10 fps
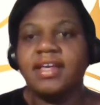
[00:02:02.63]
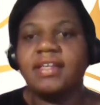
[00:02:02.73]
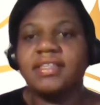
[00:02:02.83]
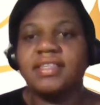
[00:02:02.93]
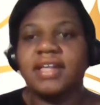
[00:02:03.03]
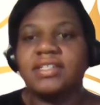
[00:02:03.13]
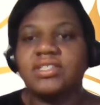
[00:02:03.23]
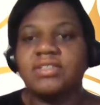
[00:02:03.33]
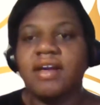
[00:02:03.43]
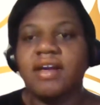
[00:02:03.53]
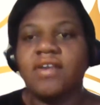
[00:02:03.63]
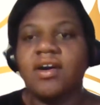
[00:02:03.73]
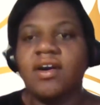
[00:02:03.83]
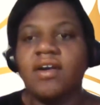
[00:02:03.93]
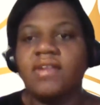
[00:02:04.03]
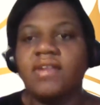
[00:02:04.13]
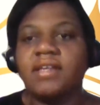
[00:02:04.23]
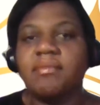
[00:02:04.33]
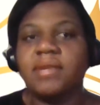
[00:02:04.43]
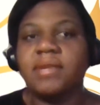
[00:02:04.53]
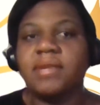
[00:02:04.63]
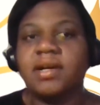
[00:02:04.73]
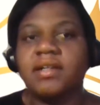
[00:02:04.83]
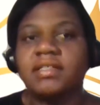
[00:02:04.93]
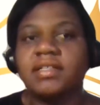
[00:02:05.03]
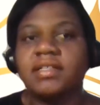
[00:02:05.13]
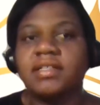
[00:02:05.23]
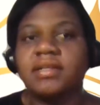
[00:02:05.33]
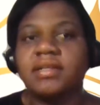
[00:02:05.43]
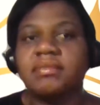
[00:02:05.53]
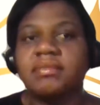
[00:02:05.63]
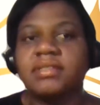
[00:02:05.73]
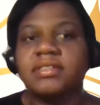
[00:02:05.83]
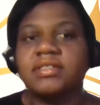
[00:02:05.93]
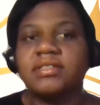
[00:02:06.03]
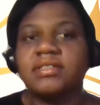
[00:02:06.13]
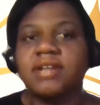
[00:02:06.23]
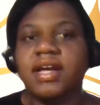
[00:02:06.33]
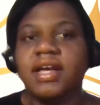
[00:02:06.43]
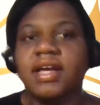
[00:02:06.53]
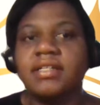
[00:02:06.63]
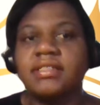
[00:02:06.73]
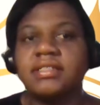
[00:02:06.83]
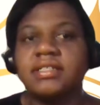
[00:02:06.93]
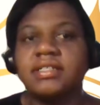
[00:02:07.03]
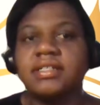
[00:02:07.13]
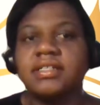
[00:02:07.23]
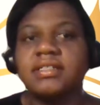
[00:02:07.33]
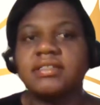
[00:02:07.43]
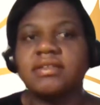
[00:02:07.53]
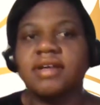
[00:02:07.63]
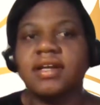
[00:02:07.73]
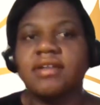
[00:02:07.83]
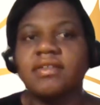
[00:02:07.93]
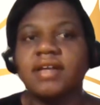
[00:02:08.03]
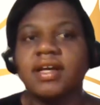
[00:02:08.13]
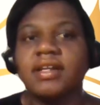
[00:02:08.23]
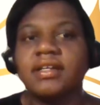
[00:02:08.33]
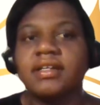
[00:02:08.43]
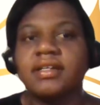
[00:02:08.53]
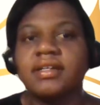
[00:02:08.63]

that you have already marked the strategy, so I don't gotta